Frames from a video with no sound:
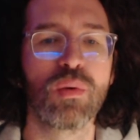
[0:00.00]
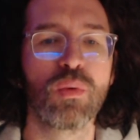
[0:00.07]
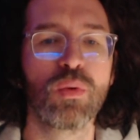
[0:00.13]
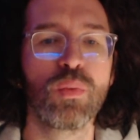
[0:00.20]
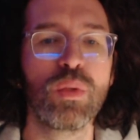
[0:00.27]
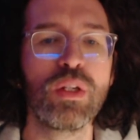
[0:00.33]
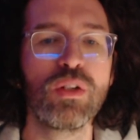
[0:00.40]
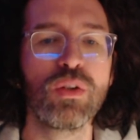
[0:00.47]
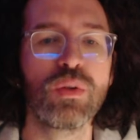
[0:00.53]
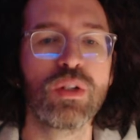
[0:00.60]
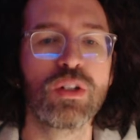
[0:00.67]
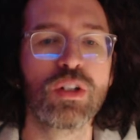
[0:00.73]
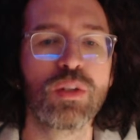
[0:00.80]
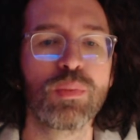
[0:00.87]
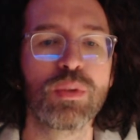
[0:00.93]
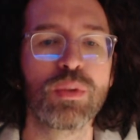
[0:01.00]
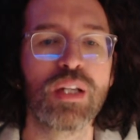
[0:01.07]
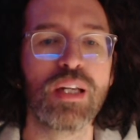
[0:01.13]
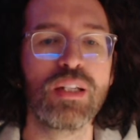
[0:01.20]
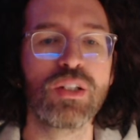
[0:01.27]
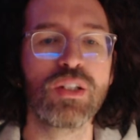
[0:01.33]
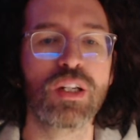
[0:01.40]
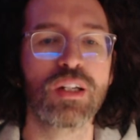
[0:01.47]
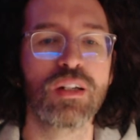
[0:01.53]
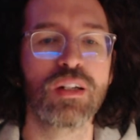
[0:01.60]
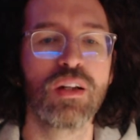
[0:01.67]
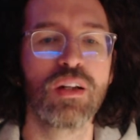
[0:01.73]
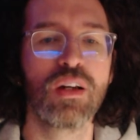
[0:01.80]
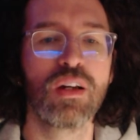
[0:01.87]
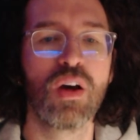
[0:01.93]
When we do interpretation,
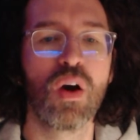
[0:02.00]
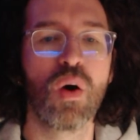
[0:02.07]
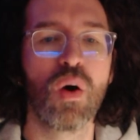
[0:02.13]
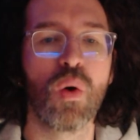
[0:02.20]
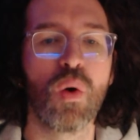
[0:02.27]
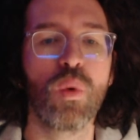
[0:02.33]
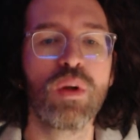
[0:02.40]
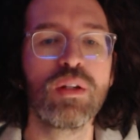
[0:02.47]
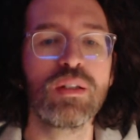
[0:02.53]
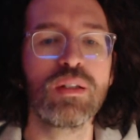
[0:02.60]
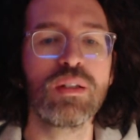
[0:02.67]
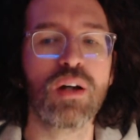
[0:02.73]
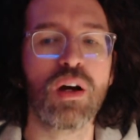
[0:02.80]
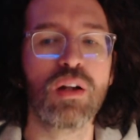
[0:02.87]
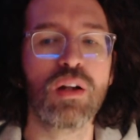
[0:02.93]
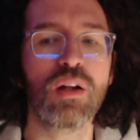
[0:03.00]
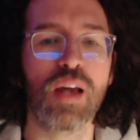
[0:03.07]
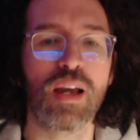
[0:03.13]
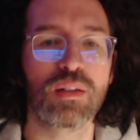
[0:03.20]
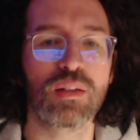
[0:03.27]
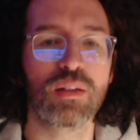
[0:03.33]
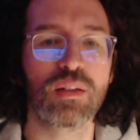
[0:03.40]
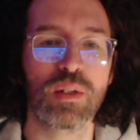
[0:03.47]
what is the context?